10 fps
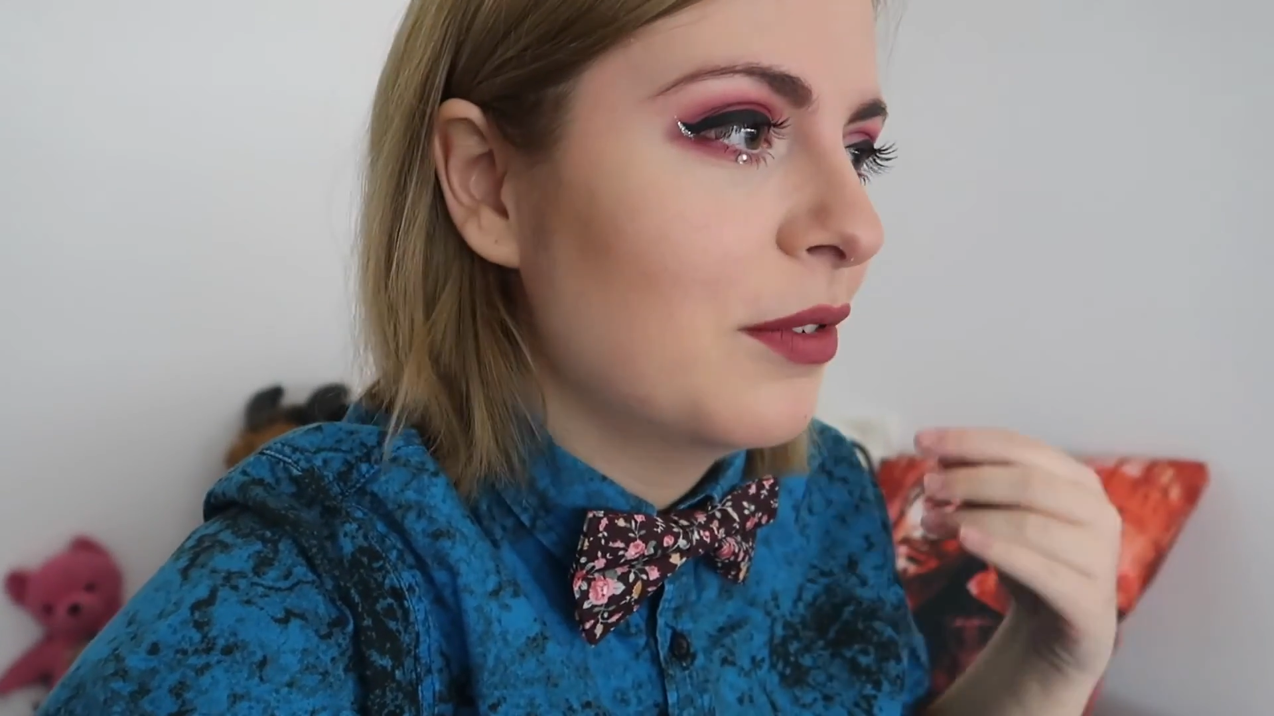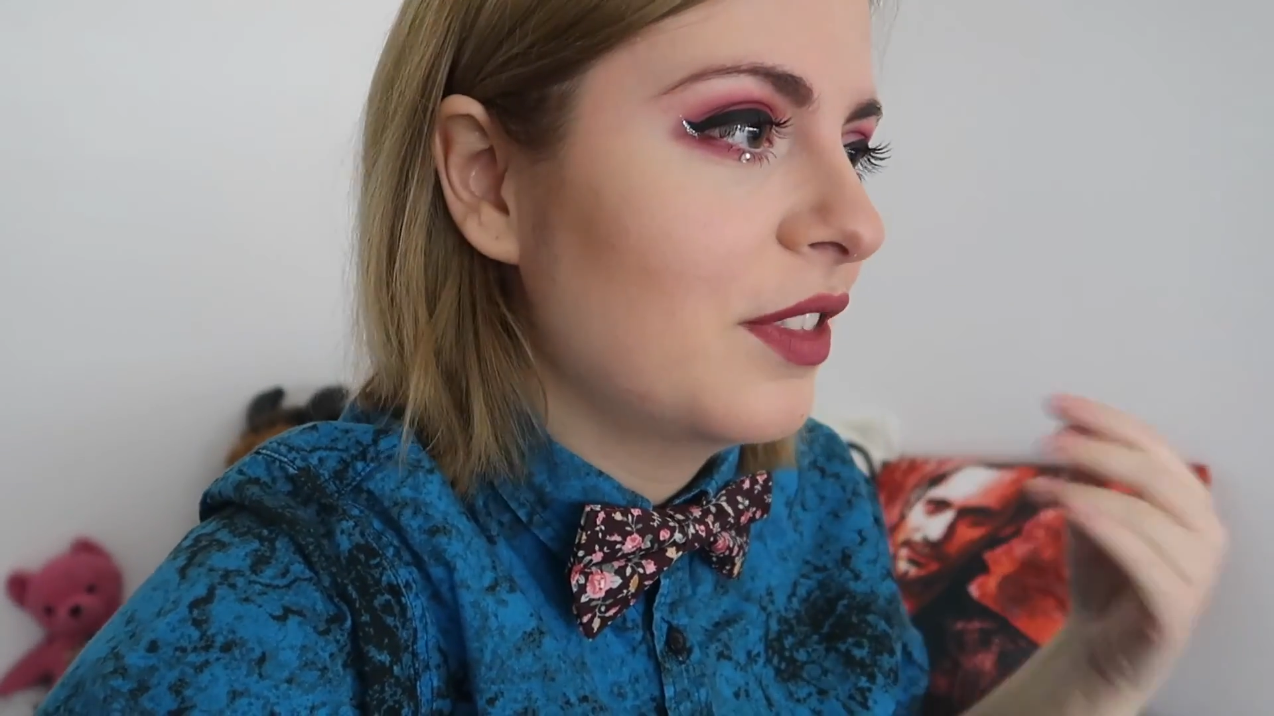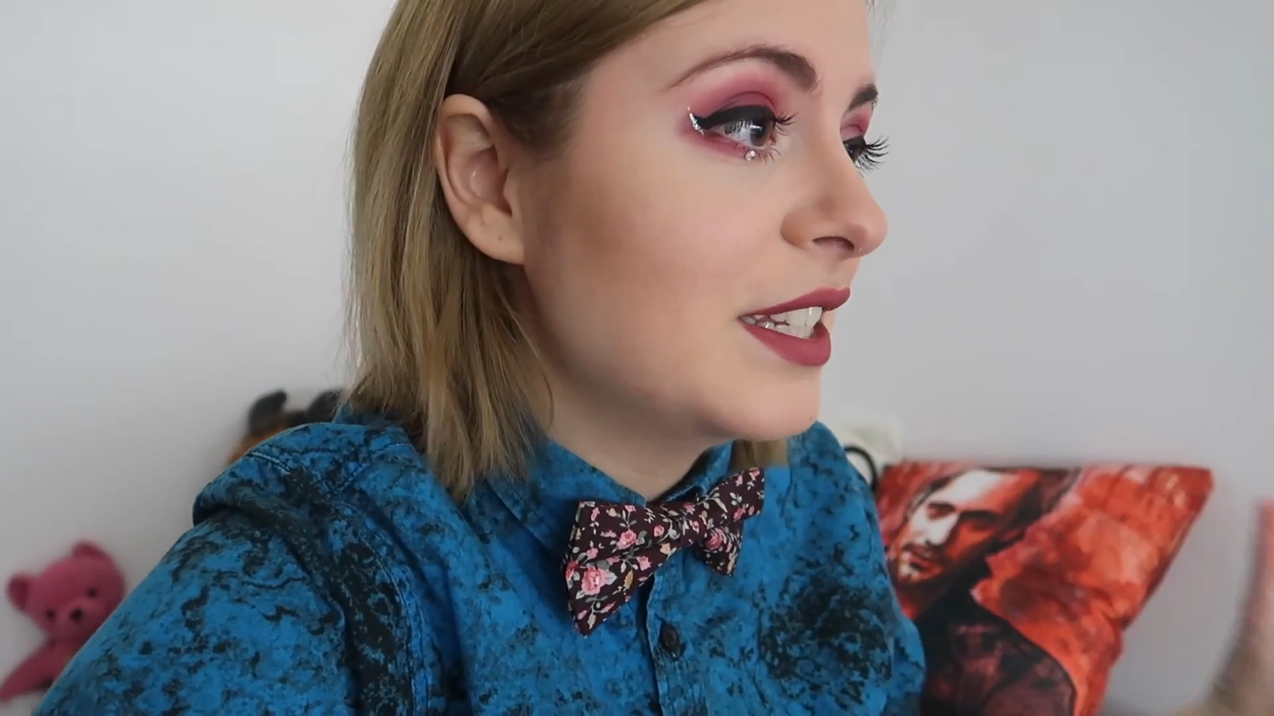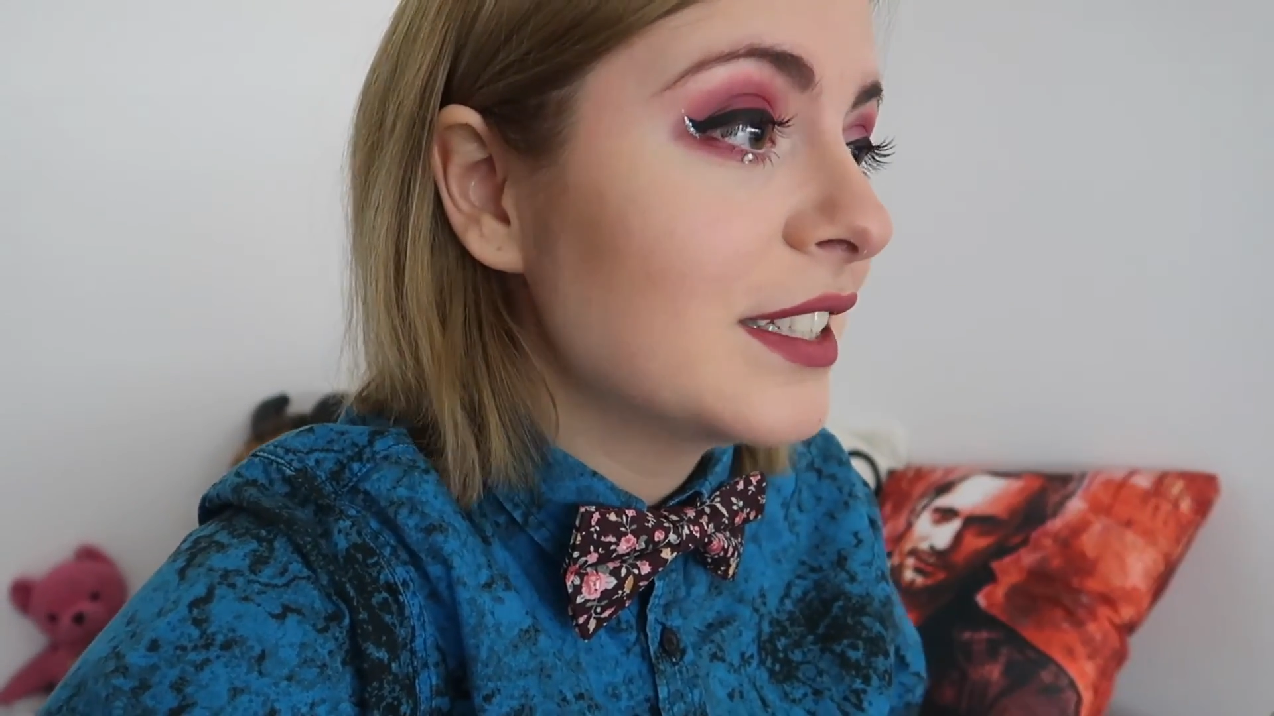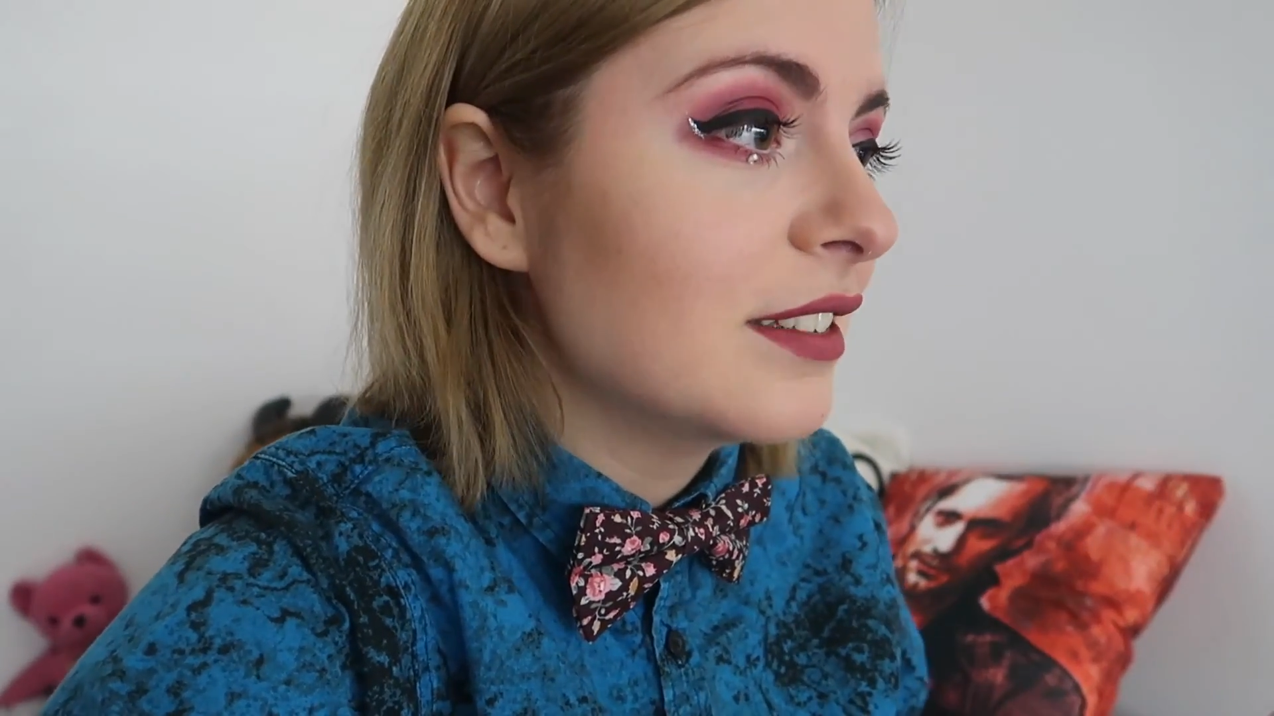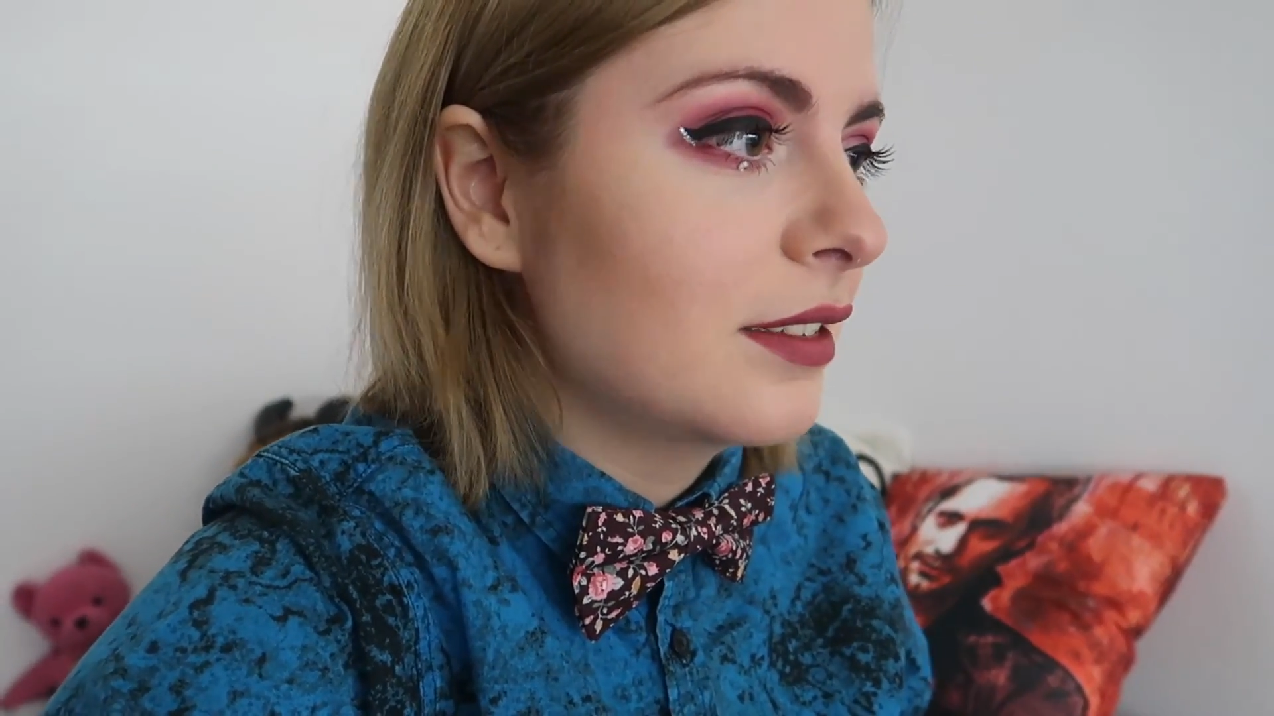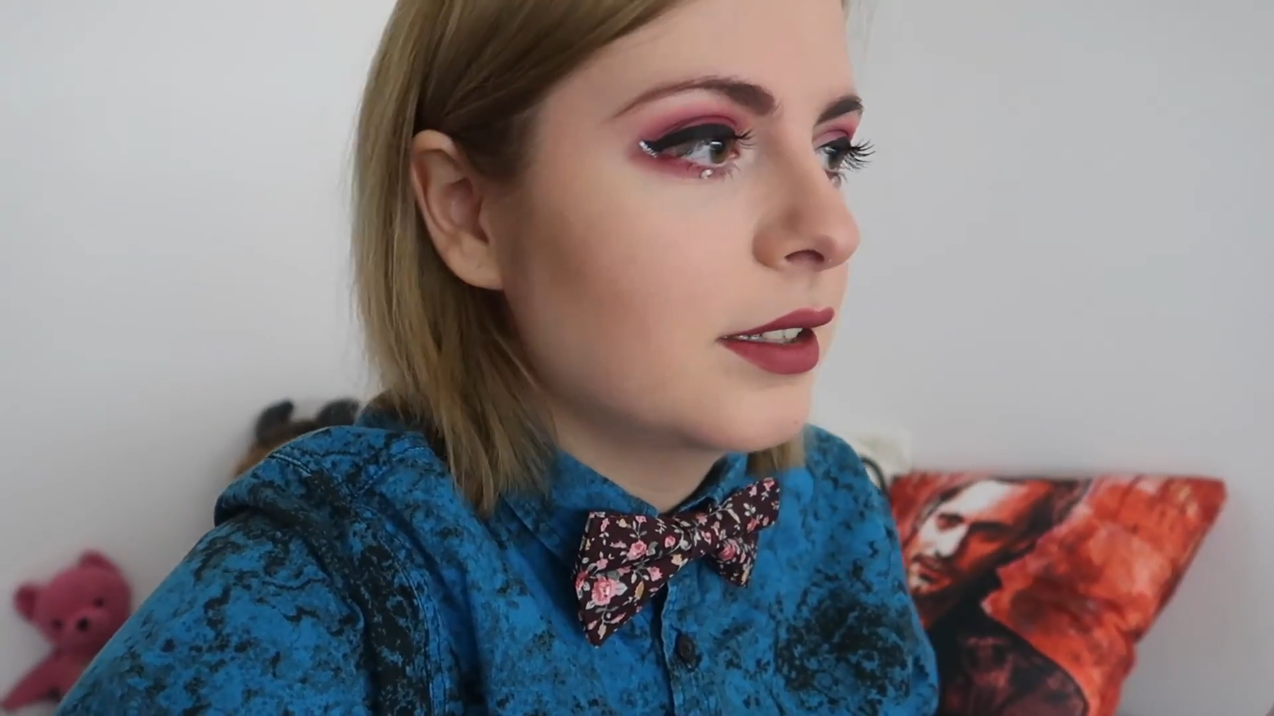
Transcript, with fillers: If they didn't,